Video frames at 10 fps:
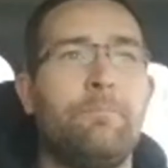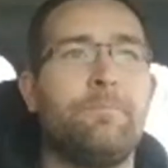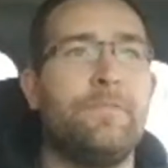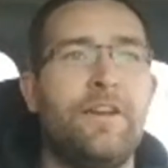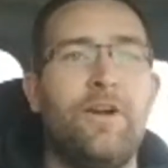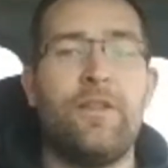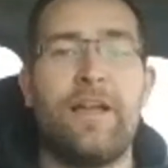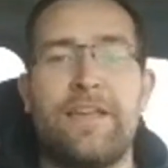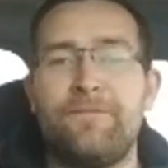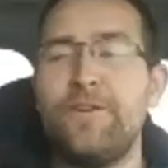you know, like,
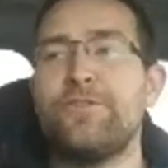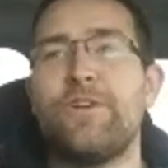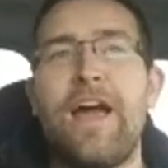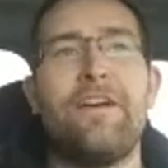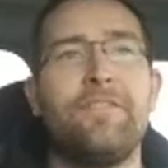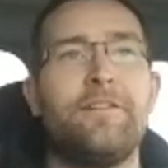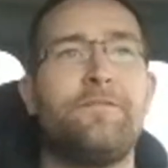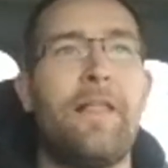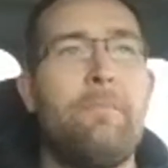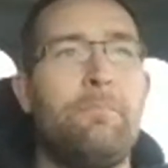if you're driving a
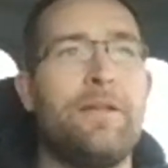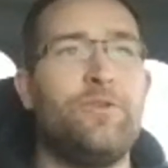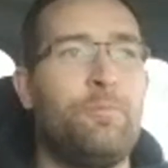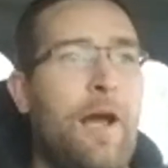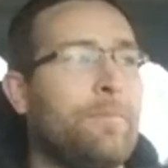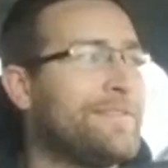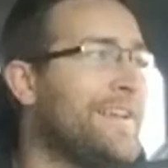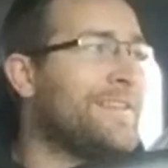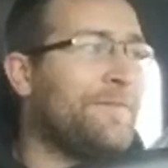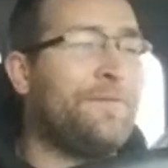flatbed, you probably think
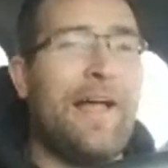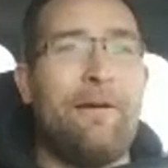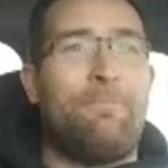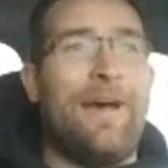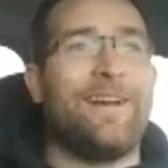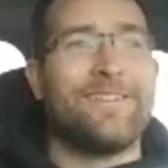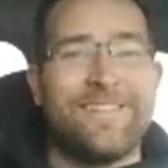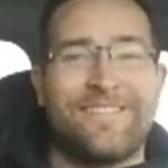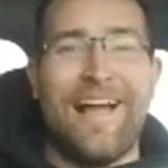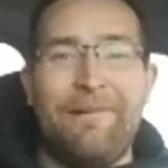the flatbedders are
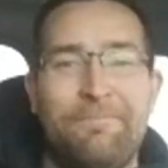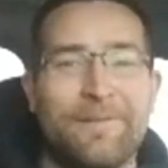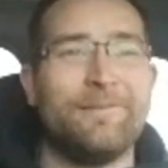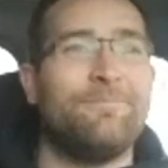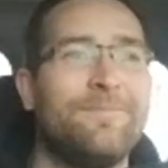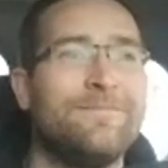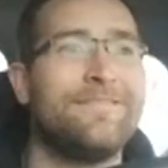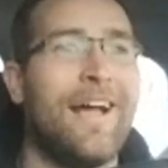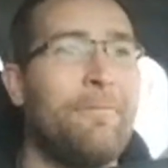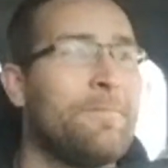top of
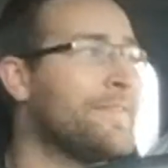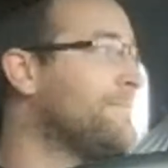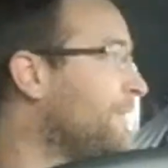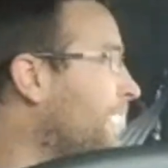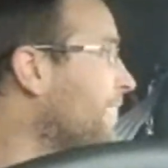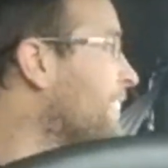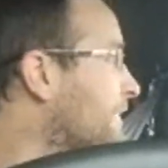the bar.